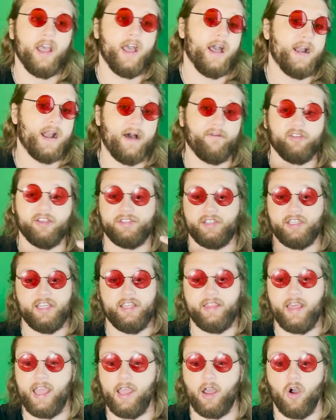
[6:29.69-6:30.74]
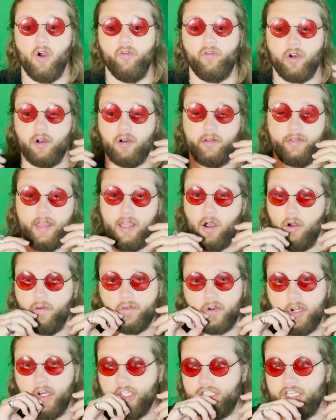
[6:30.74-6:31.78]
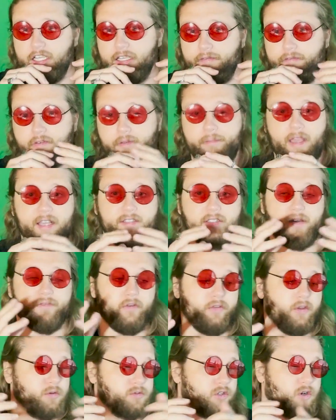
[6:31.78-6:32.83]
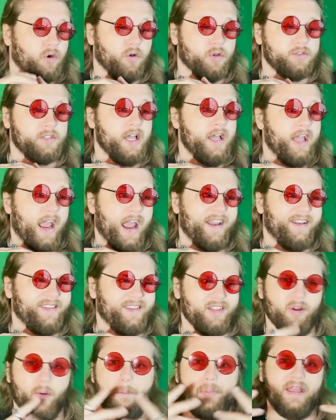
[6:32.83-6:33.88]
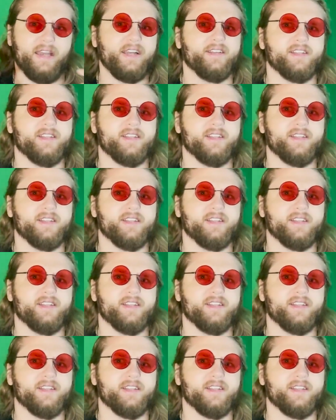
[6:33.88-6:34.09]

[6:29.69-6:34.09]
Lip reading: And obviously they overachieved based off of those goals. And, beating the